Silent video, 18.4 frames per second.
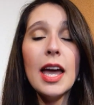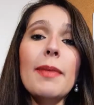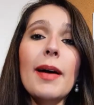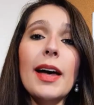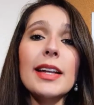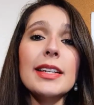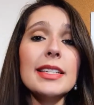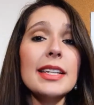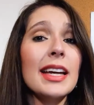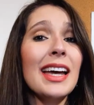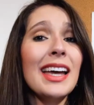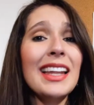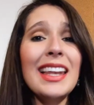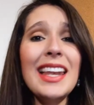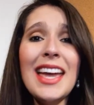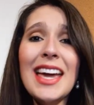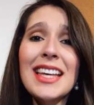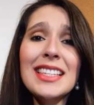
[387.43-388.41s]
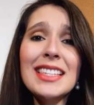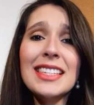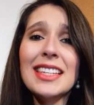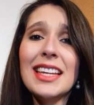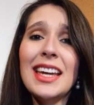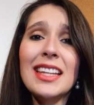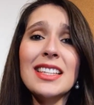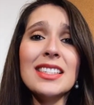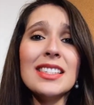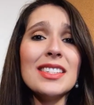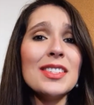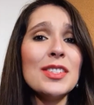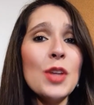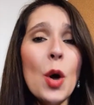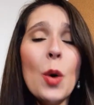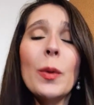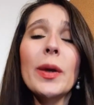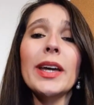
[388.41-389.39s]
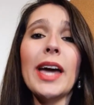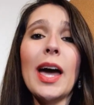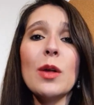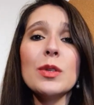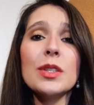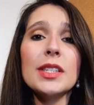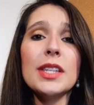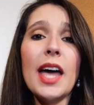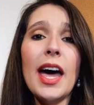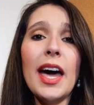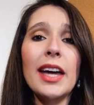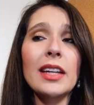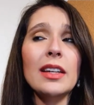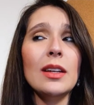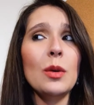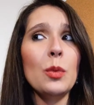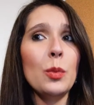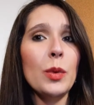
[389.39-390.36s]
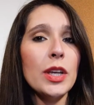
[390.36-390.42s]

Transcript: But unless it's snowing outside,